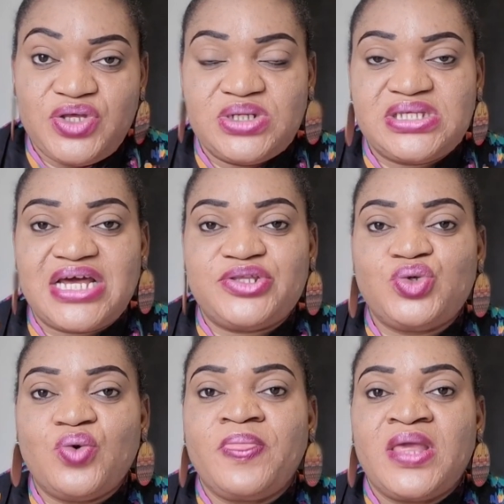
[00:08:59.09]
You understand?
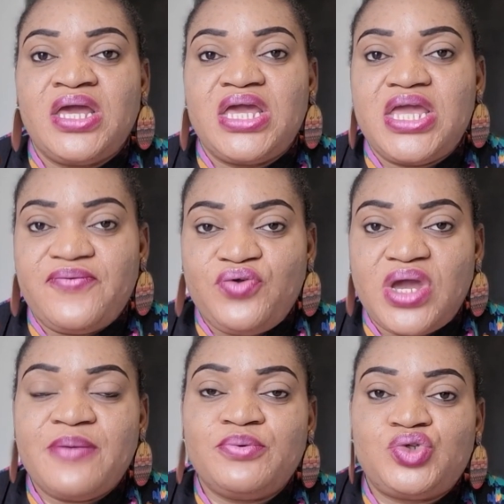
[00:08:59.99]
So if you're
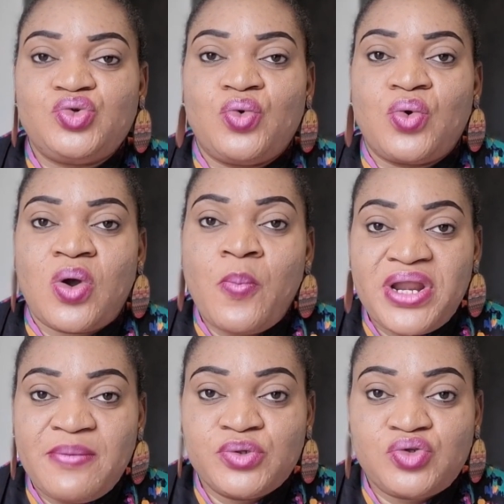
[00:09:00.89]
able to open
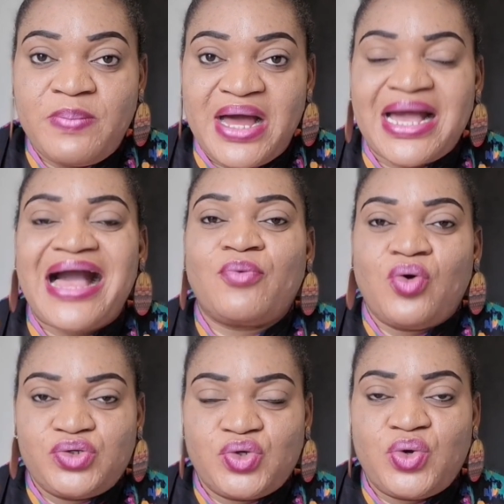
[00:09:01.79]
a Monzo bank, I'm also